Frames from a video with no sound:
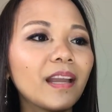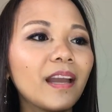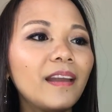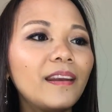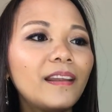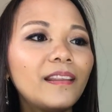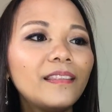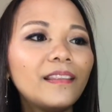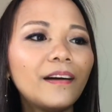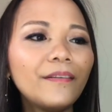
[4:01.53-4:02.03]

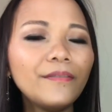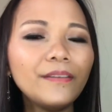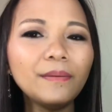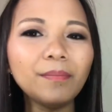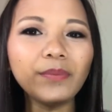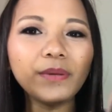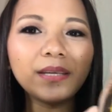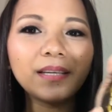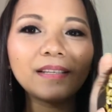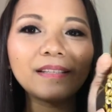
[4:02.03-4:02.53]
and I love
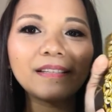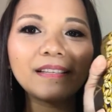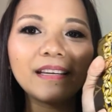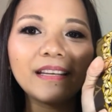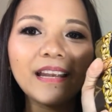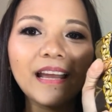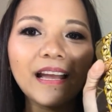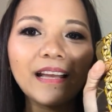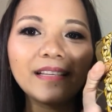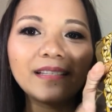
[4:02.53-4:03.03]
it because
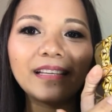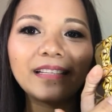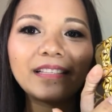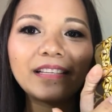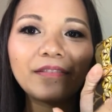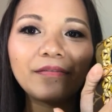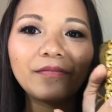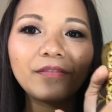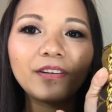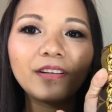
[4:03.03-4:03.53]
it has a
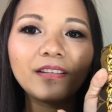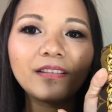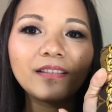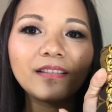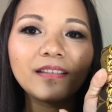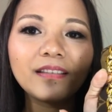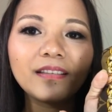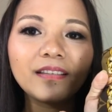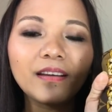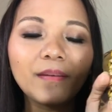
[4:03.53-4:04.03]

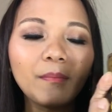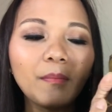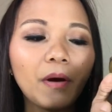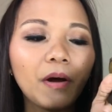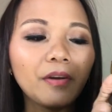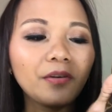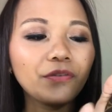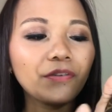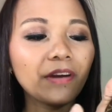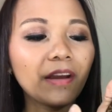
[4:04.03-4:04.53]
different
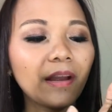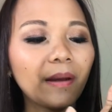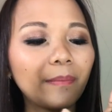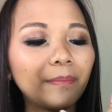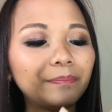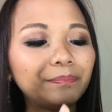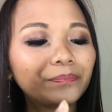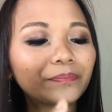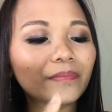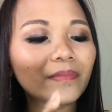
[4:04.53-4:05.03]

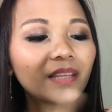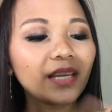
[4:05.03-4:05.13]
monogram